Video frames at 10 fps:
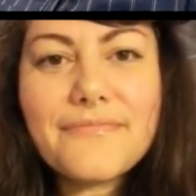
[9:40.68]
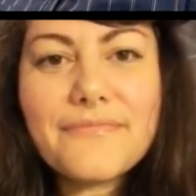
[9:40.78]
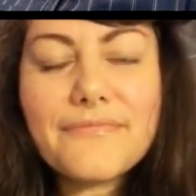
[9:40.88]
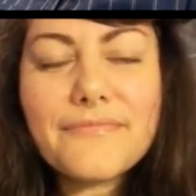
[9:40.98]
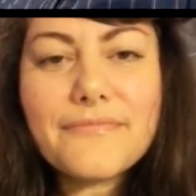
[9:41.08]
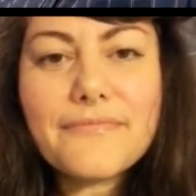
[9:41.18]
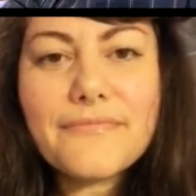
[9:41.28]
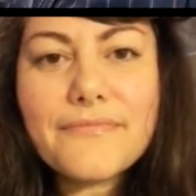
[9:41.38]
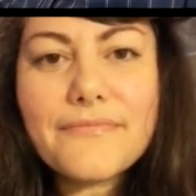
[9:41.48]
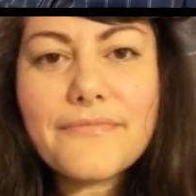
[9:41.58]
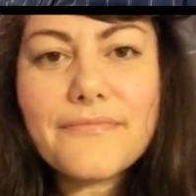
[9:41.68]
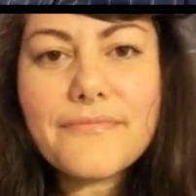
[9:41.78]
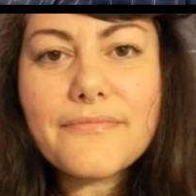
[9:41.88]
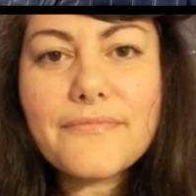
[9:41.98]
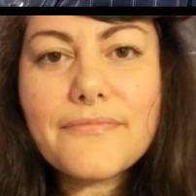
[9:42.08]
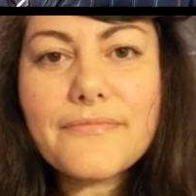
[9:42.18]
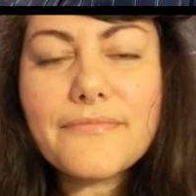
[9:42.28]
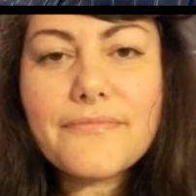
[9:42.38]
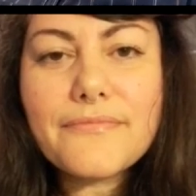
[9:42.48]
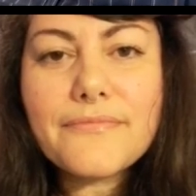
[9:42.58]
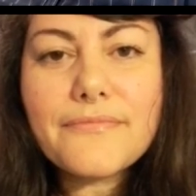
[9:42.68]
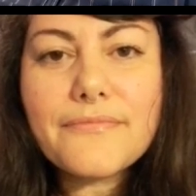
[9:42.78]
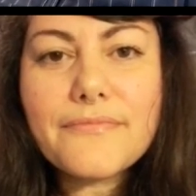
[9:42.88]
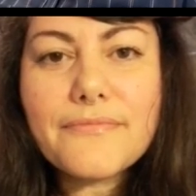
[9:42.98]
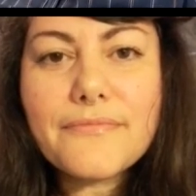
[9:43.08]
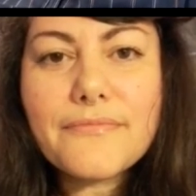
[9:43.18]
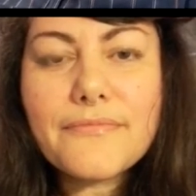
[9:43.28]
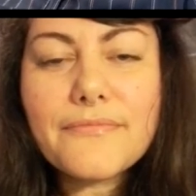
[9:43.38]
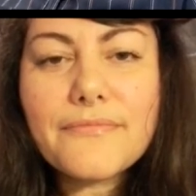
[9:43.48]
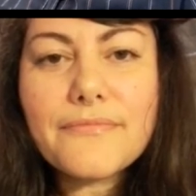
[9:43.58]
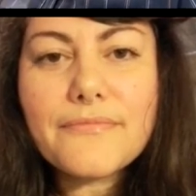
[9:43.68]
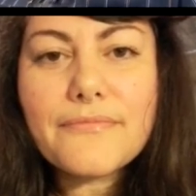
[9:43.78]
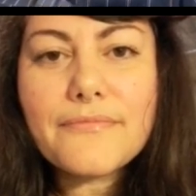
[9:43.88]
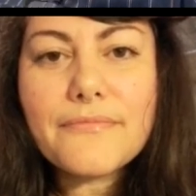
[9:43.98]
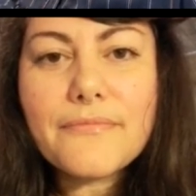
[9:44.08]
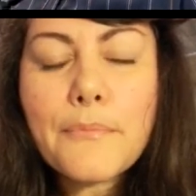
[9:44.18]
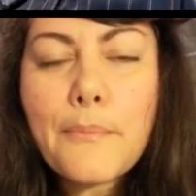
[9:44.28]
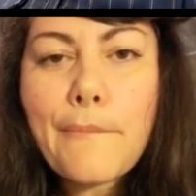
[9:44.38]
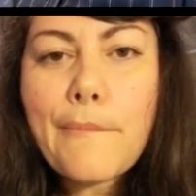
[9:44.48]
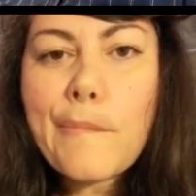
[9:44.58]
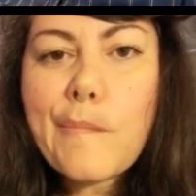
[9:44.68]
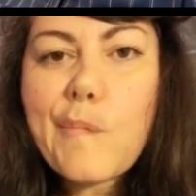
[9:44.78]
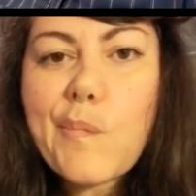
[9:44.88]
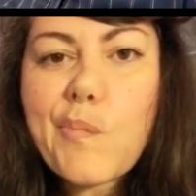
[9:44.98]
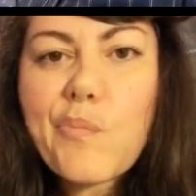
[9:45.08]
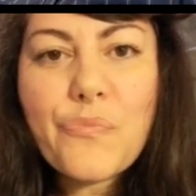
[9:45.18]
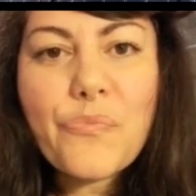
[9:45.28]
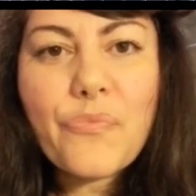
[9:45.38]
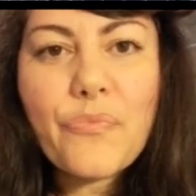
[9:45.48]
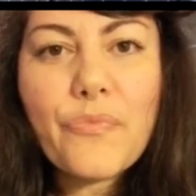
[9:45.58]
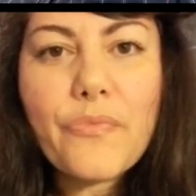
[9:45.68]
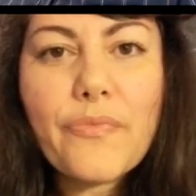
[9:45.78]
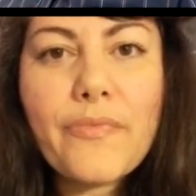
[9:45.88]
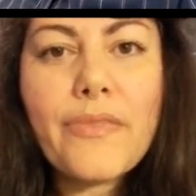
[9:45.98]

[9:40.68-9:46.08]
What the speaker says: [no speech]